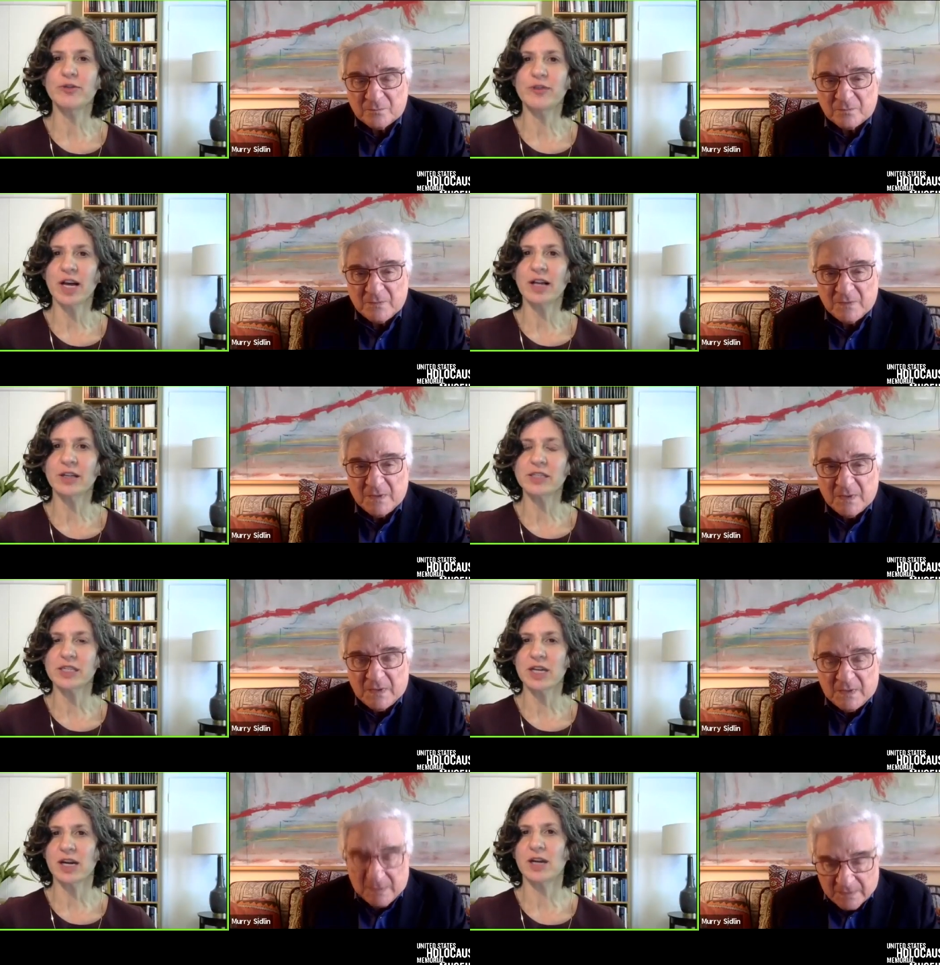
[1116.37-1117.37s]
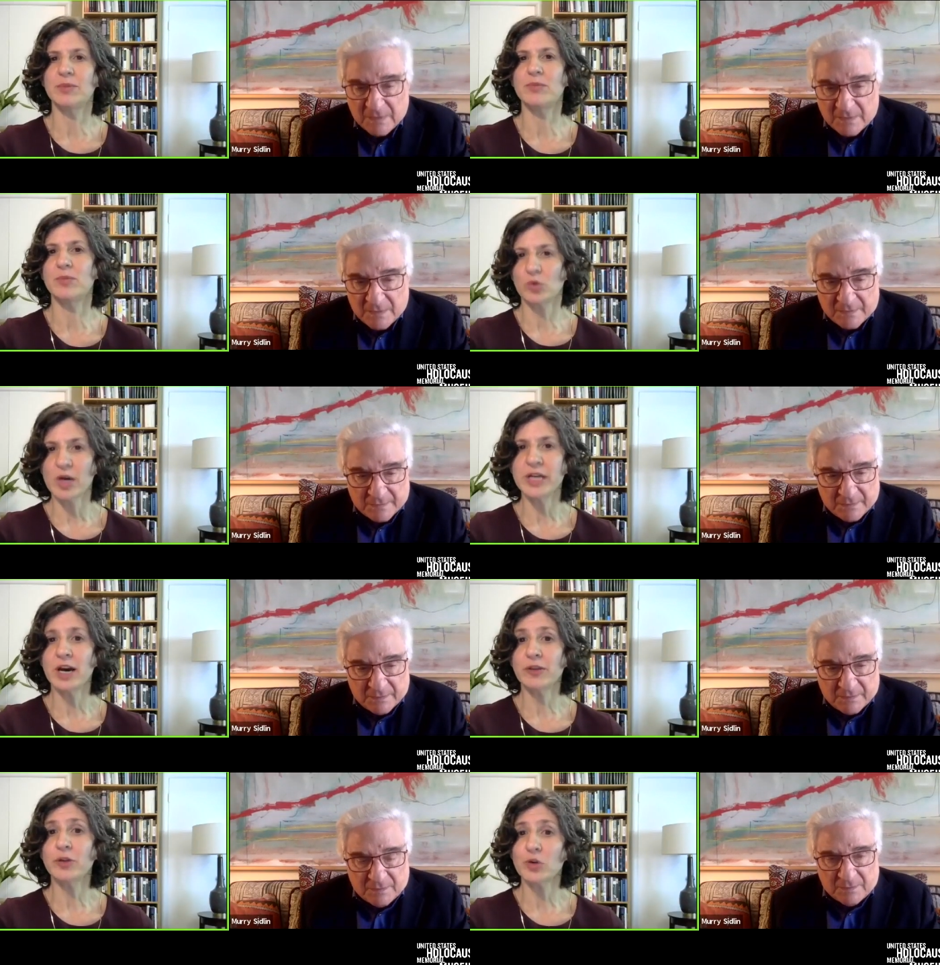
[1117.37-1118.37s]
Speaker 1: felt, um, enough
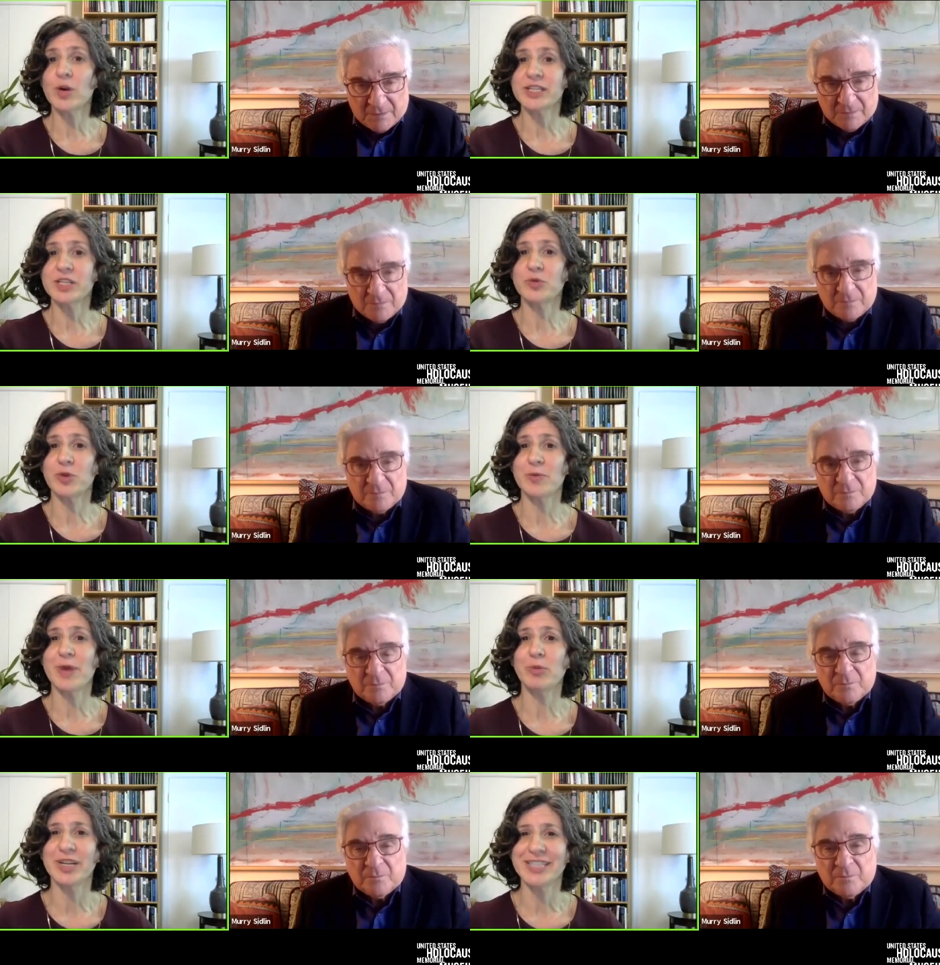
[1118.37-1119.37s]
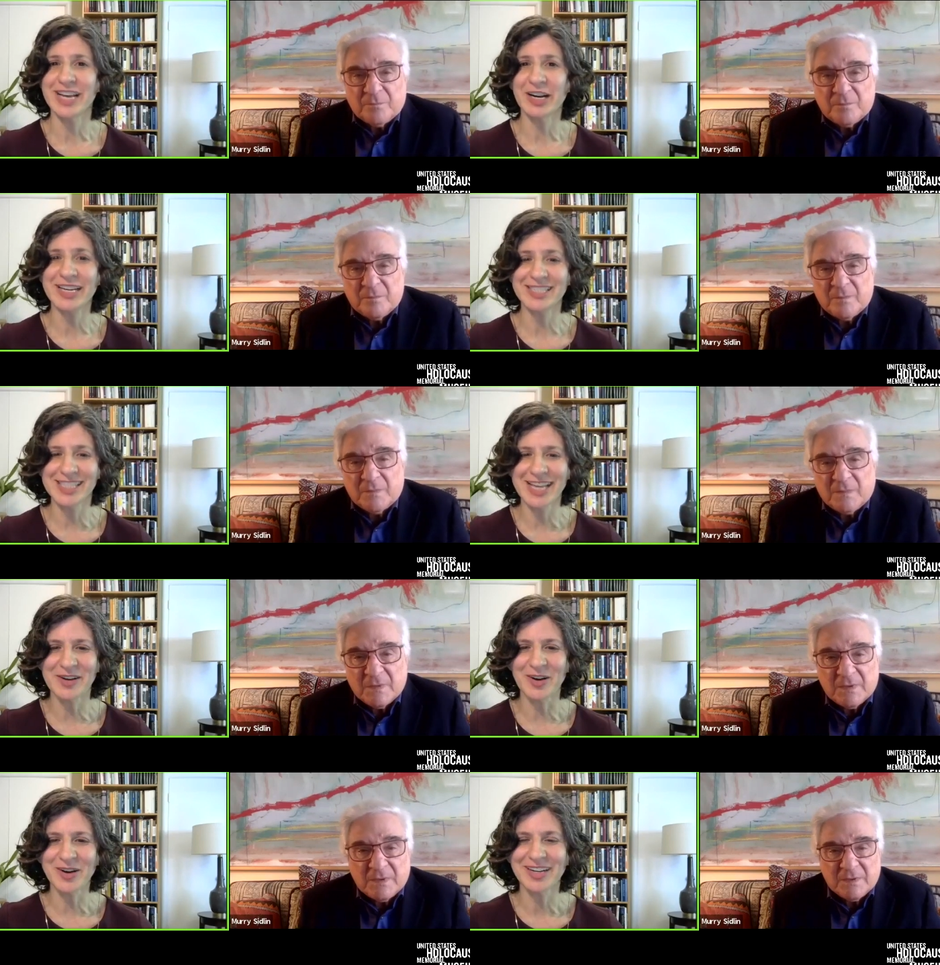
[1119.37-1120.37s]
for Krasa to remember it decades
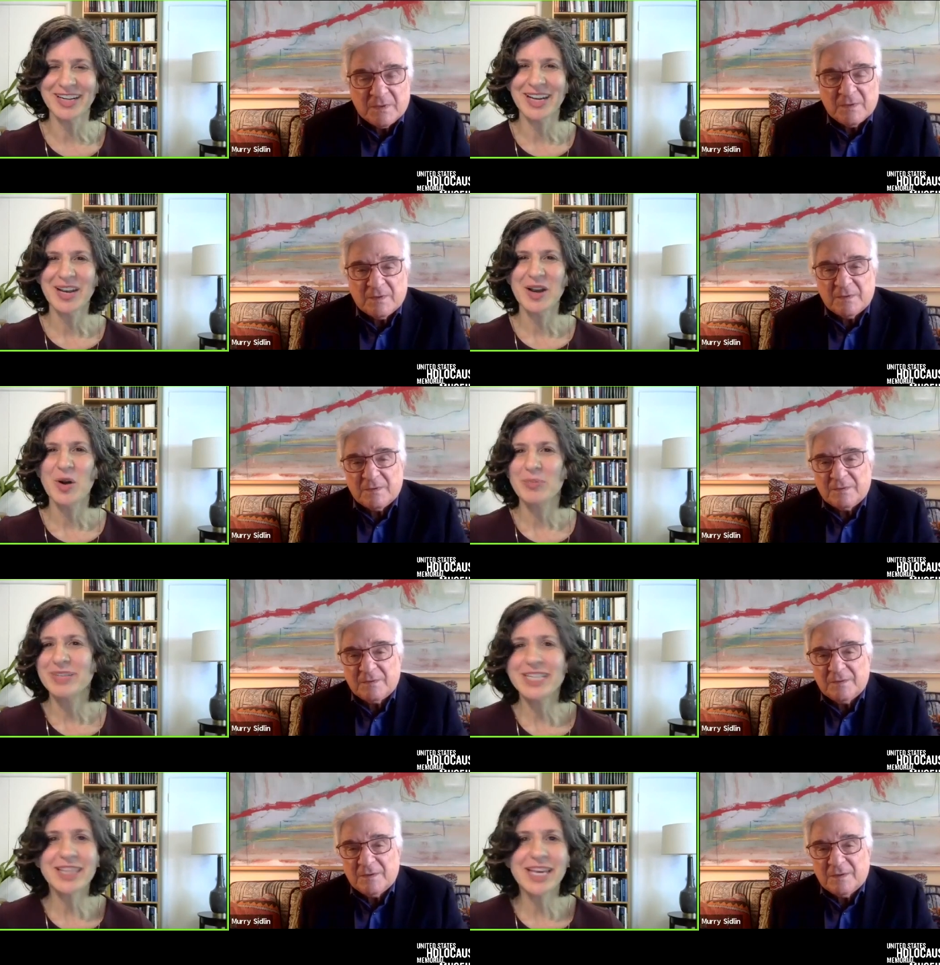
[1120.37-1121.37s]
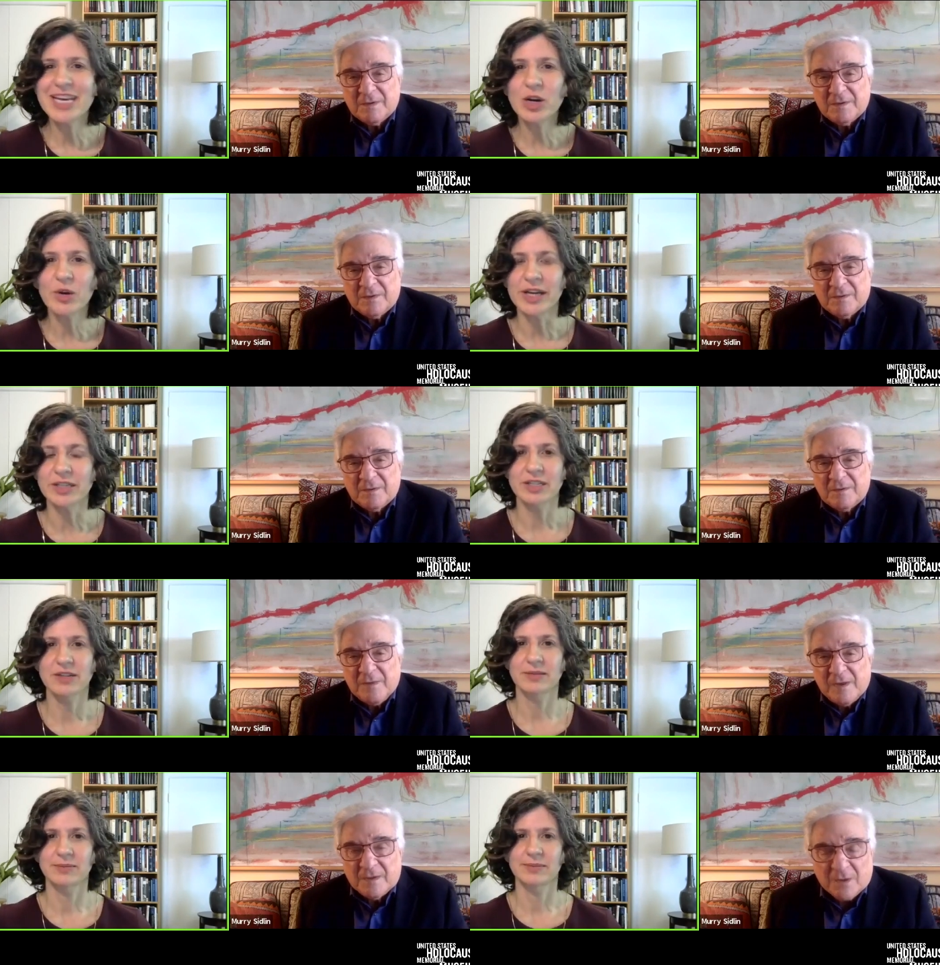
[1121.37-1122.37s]
later, but did they hear it?
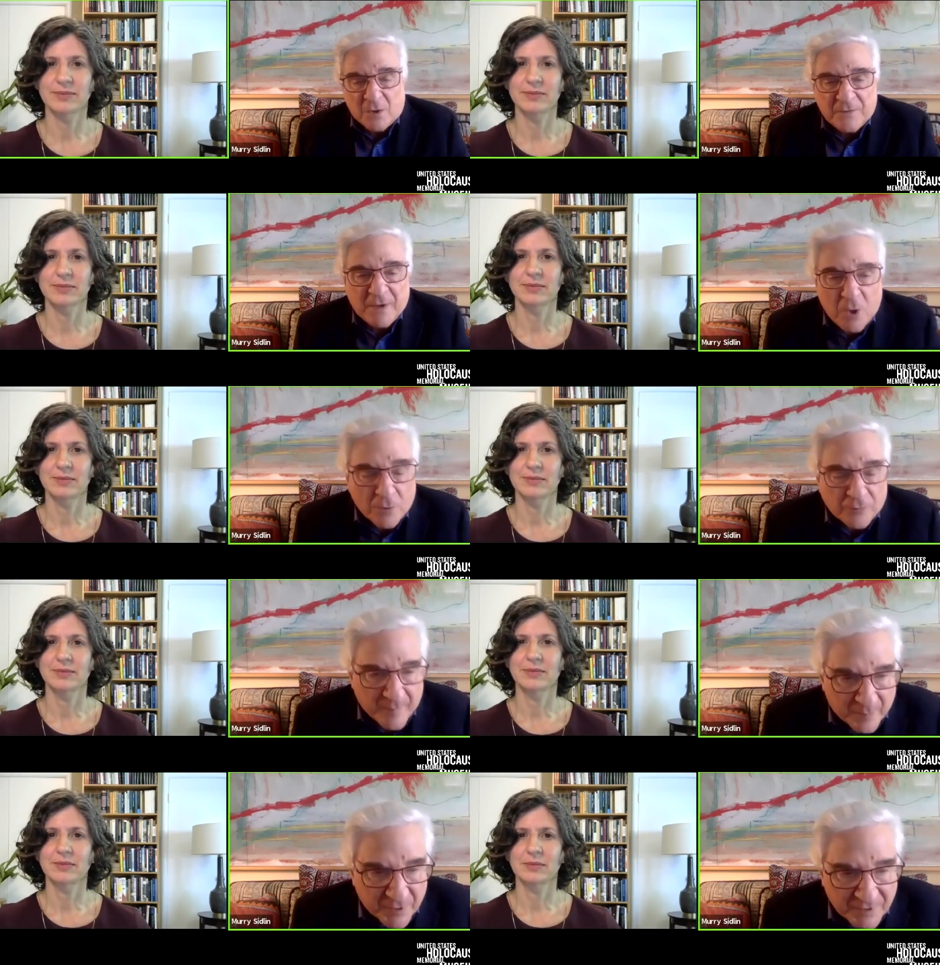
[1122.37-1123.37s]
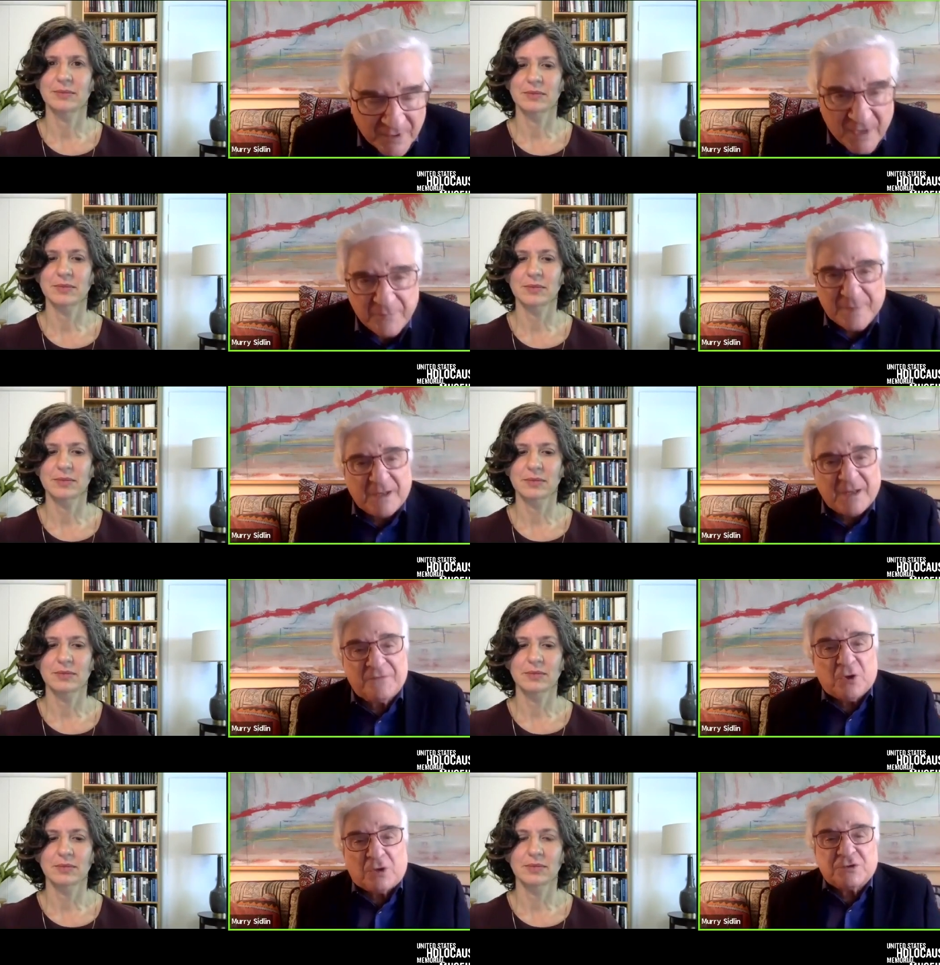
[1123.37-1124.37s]
Speaker 2: No, they all remembered it. Everybody I've
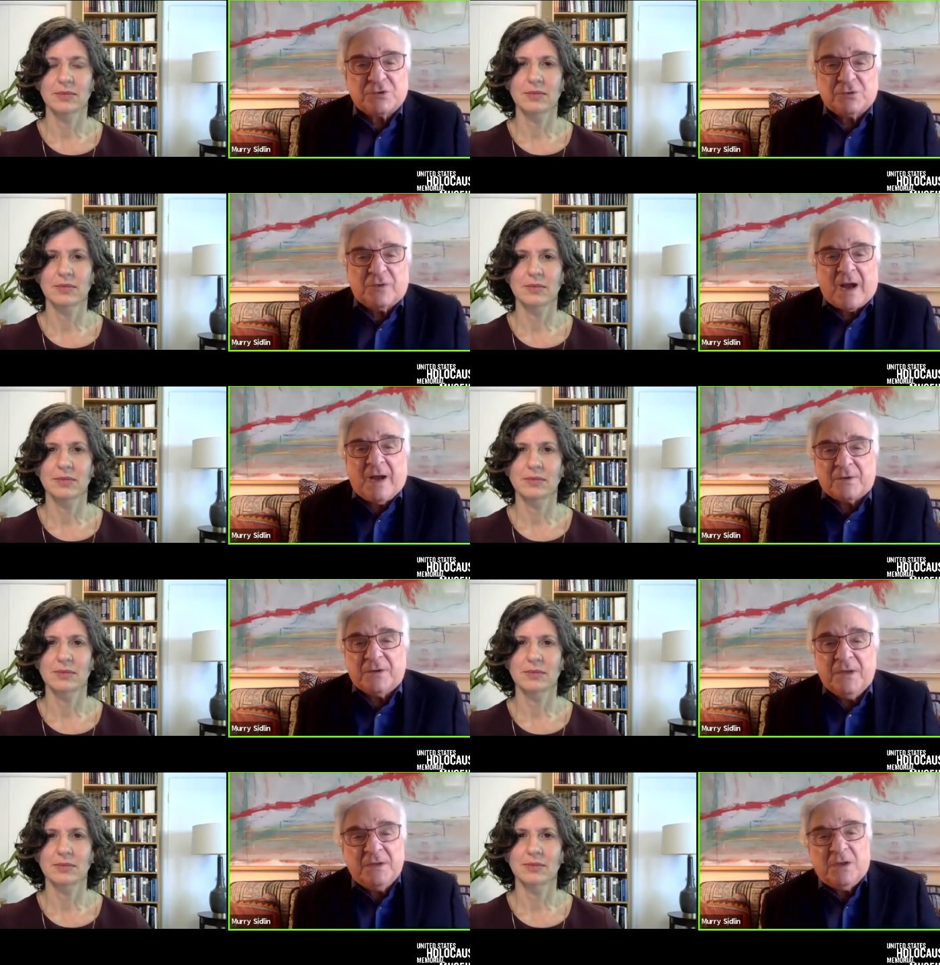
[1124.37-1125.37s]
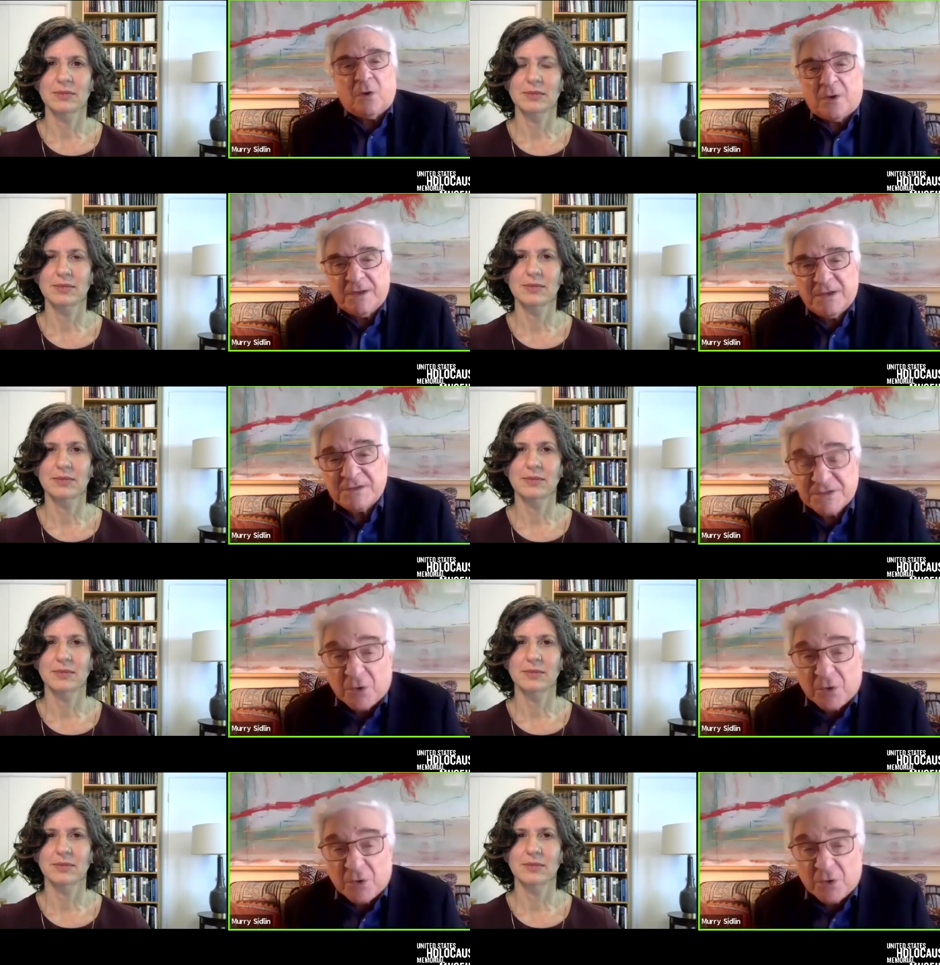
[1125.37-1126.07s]
talked to, either in the audience